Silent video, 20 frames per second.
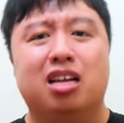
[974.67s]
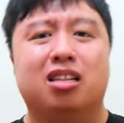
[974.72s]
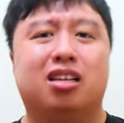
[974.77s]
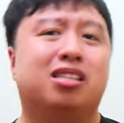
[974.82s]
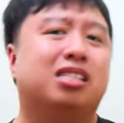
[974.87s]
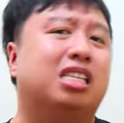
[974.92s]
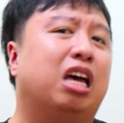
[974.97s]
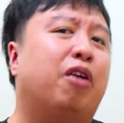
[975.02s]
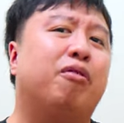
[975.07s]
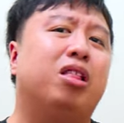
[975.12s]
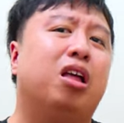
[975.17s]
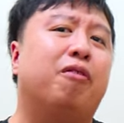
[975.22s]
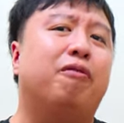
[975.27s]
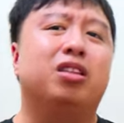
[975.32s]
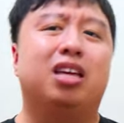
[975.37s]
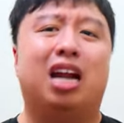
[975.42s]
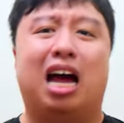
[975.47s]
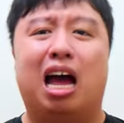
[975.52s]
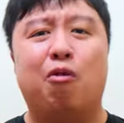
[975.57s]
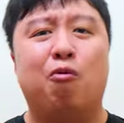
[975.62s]
The
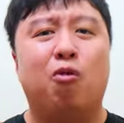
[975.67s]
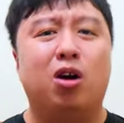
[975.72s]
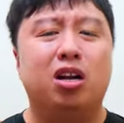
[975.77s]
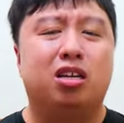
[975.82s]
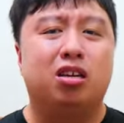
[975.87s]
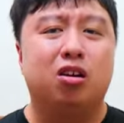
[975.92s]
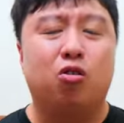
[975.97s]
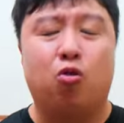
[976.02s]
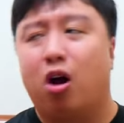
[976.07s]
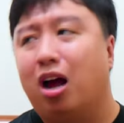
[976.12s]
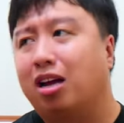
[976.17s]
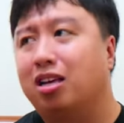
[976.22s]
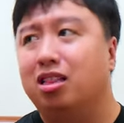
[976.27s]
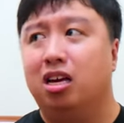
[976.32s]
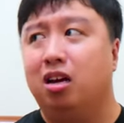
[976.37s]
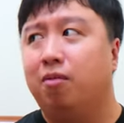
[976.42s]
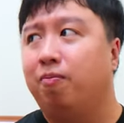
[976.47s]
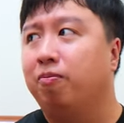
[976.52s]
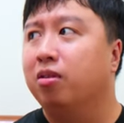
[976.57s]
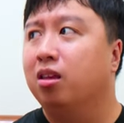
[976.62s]
7-Eleven that I went to, or
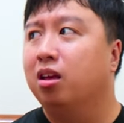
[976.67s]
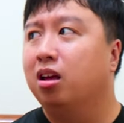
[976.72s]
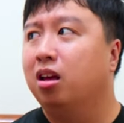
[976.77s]
actually